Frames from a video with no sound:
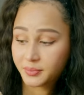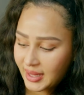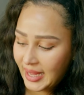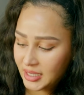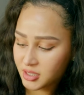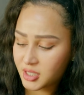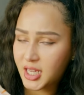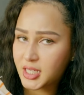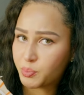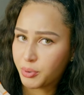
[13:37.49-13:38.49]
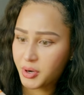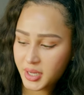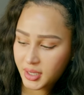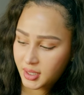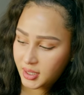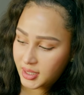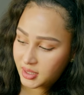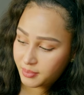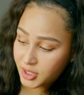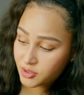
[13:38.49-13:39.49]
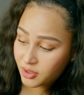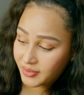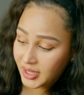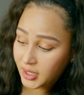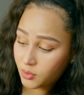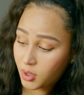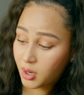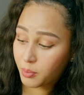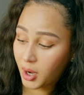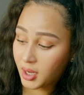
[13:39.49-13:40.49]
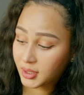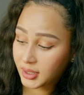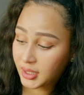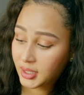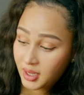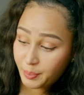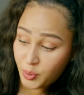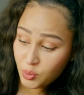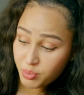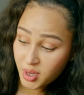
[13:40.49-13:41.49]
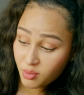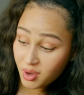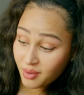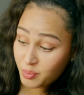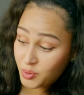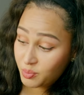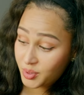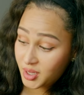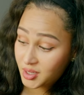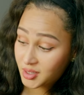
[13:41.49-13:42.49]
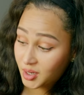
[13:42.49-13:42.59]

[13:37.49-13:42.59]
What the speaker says: And they actually taste pretty good. It's a mixture of quinoa, broccoli, and pumpa, whatever pumpa is.